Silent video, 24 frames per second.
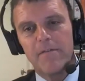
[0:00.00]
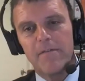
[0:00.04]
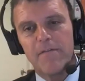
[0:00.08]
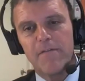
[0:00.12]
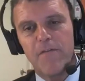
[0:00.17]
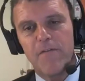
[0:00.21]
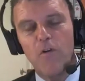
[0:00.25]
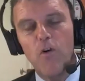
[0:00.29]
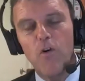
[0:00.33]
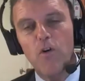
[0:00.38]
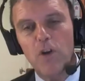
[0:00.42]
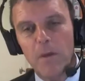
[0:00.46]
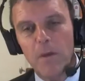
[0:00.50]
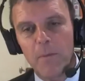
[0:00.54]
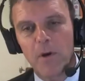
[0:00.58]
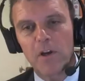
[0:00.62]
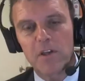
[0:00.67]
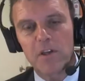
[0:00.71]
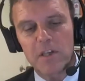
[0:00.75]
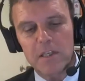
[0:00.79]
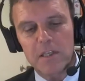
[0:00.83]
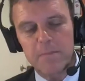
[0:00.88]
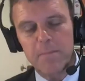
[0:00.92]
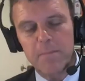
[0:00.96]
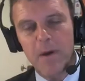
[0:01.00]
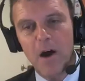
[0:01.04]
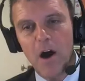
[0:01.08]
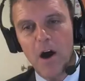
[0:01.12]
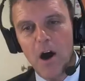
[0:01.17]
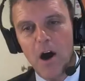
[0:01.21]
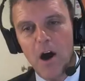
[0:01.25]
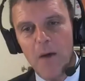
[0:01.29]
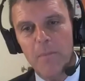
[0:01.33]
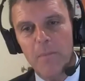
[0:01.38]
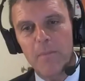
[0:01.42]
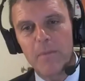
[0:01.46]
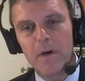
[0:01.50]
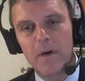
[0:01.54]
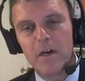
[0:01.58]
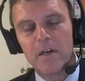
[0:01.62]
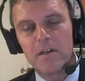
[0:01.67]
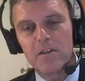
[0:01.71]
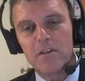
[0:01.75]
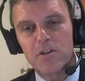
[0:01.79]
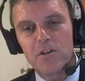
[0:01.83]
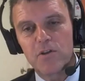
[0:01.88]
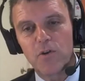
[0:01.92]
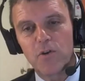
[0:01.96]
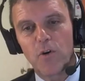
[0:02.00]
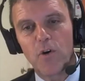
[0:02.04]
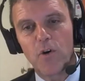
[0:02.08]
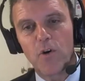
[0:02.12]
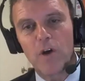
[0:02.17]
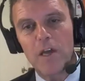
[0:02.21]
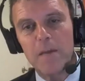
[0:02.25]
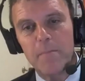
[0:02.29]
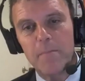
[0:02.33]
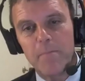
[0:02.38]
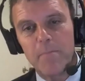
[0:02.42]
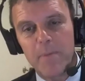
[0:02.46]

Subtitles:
4 commodities, palm, soy,